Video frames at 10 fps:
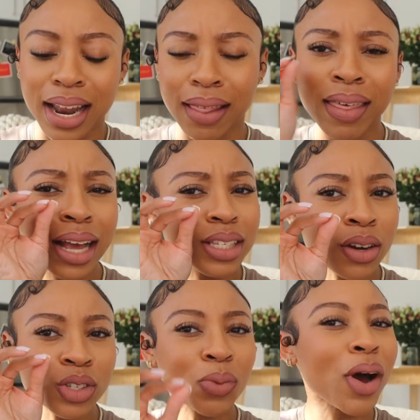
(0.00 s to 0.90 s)
And I think it
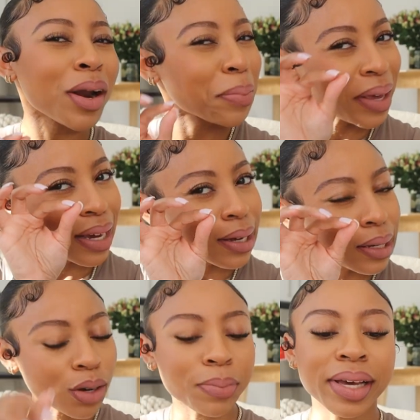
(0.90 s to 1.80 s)
turns the water pink a
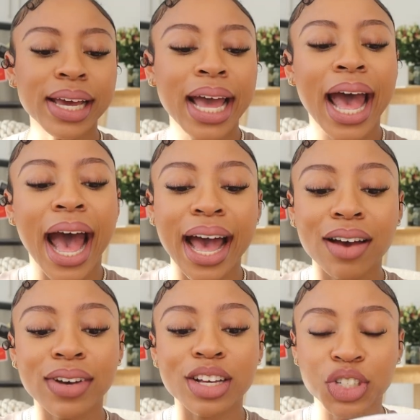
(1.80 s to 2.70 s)
little bit. I
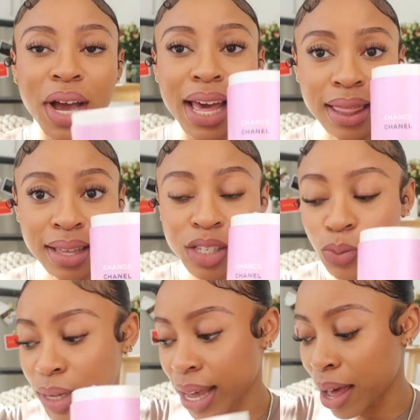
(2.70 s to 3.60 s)
have not tried
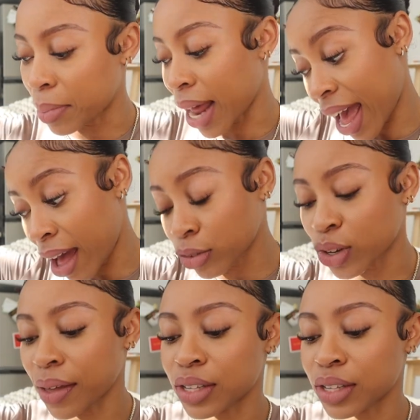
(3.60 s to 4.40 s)
this one yet, but I have tried